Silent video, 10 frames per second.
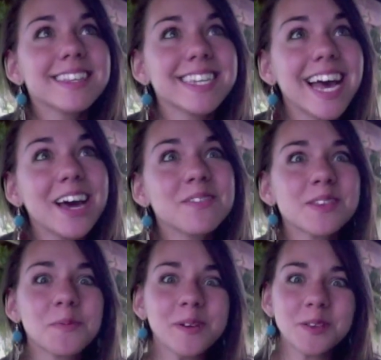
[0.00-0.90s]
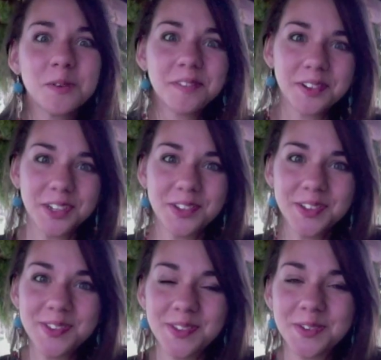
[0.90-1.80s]
dad was the principal of a
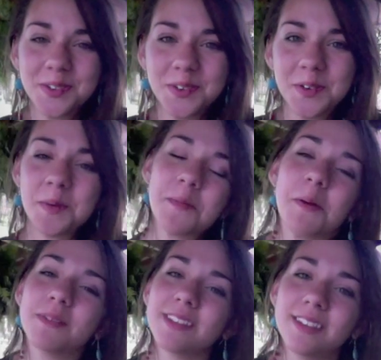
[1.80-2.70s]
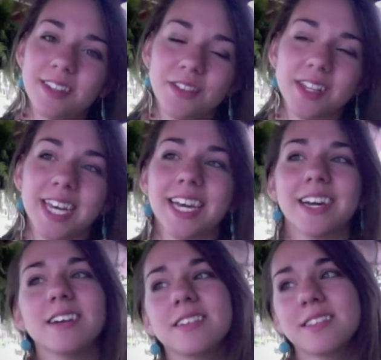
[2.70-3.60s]
Christian school. My mom was a teacher
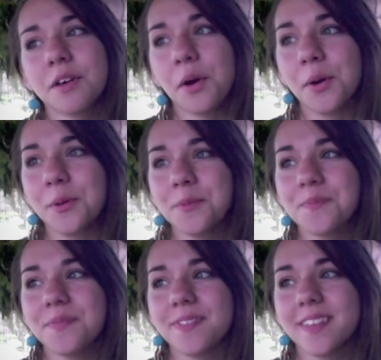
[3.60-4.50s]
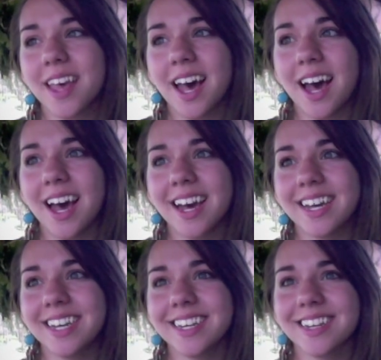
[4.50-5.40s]
there, so
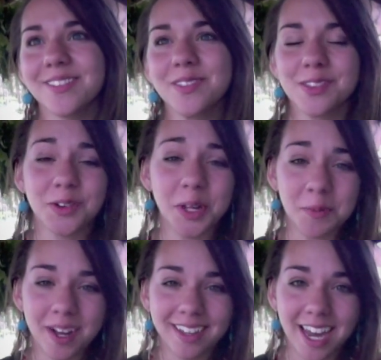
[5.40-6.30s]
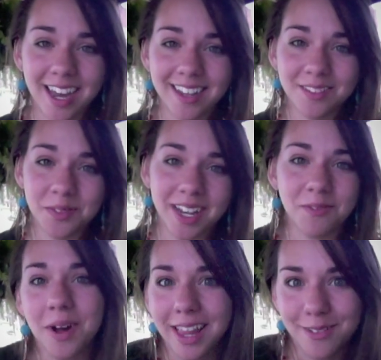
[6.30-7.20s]
I was learning about God
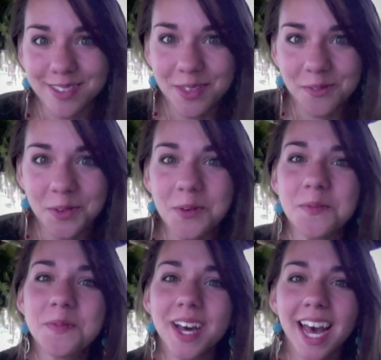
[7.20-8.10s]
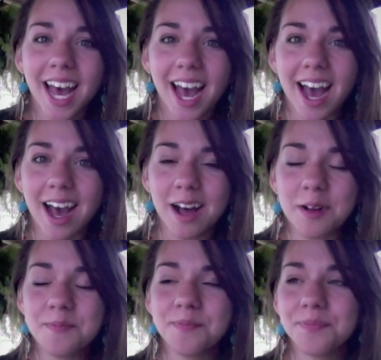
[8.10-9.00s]
while I was in the womb.
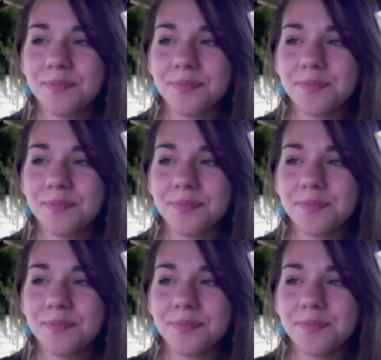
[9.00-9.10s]
Um,